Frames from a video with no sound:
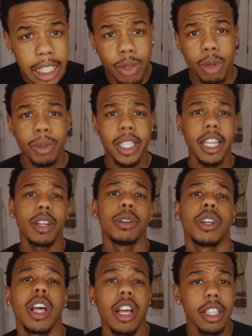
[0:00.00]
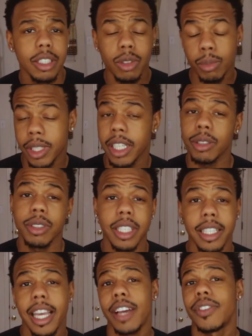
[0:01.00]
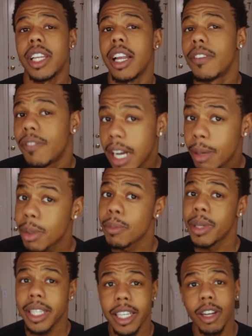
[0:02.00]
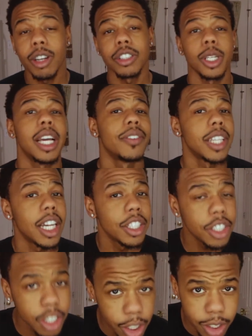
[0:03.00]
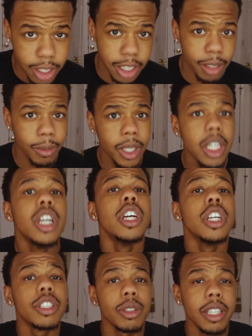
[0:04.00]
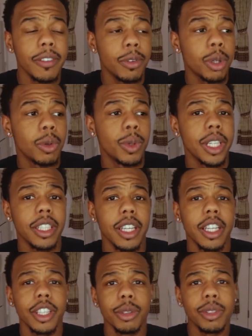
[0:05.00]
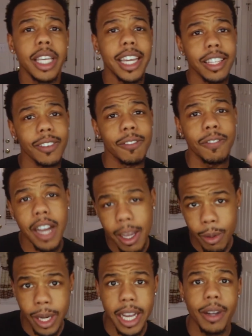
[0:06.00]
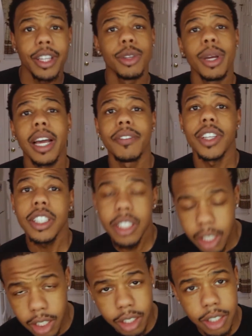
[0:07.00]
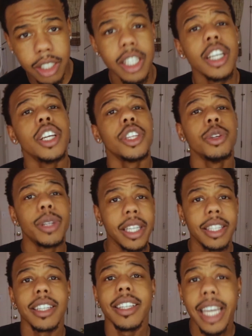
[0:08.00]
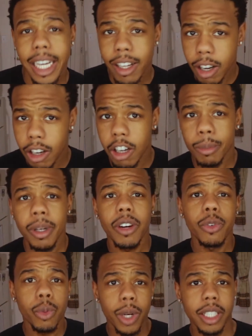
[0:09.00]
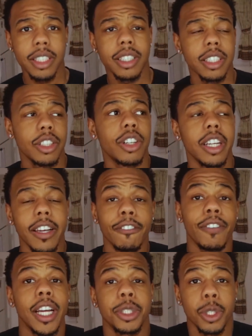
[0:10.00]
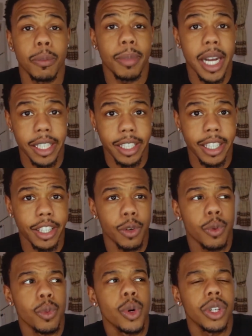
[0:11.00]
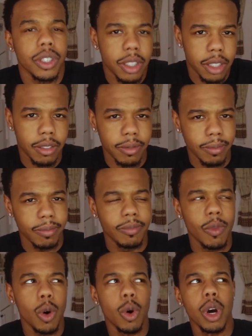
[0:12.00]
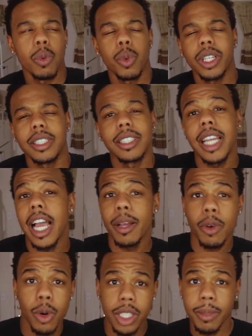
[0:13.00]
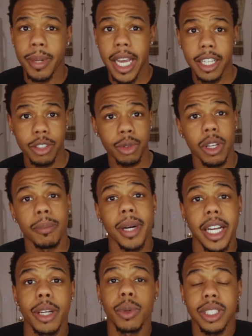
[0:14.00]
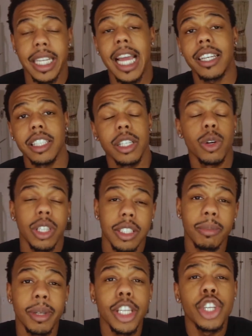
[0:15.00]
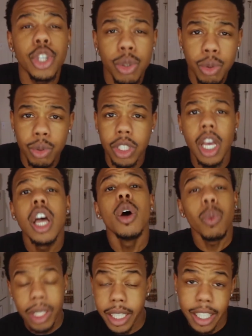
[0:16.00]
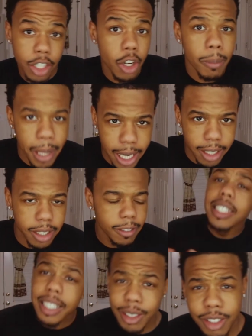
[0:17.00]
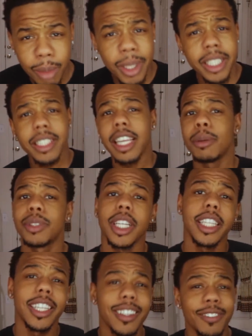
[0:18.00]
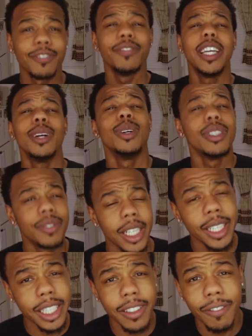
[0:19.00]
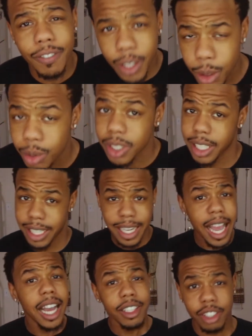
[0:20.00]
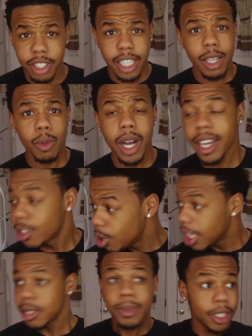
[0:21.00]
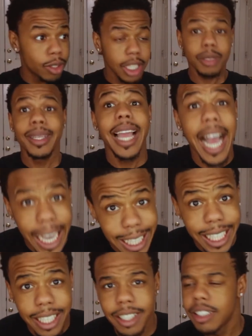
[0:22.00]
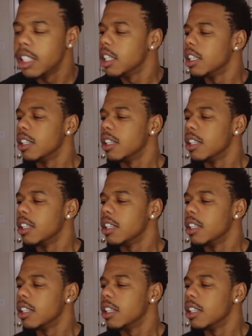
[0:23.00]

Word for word: Sweet potato sweet potatoes tend to have a lot of fiber, but they also have a lot of sugars in them. So therefore, when you take the fiber out and you have the sugars, you get the net carb of what's gonna affect your body at the worst or what's not going to pass through your body, what's actually going to be used within your body. Now, some of these labels out there are very, very confusing, and I understand why. Trust me, trust me, I get it.